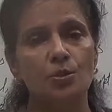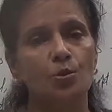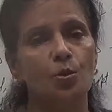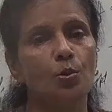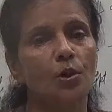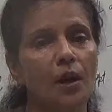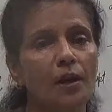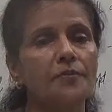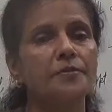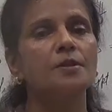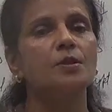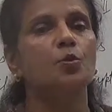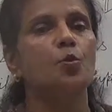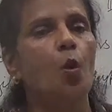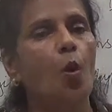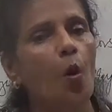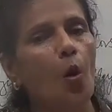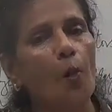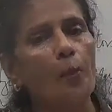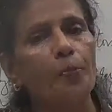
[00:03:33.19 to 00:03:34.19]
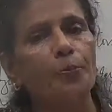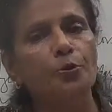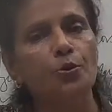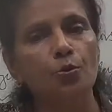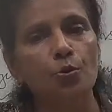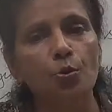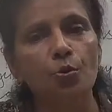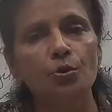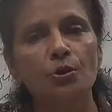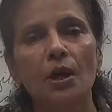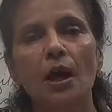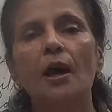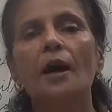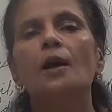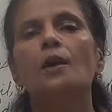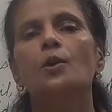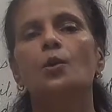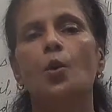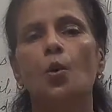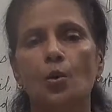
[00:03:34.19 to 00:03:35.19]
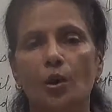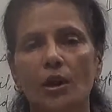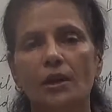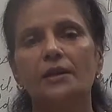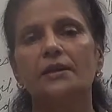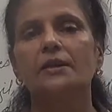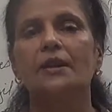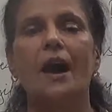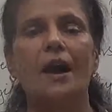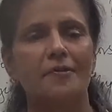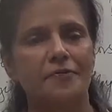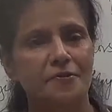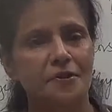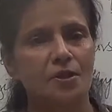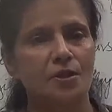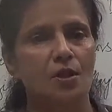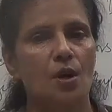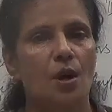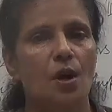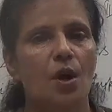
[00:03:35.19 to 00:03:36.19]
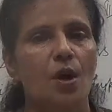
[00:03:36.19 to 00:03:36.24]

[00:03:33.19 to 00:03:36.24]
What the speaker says: to give scope to the local crafts,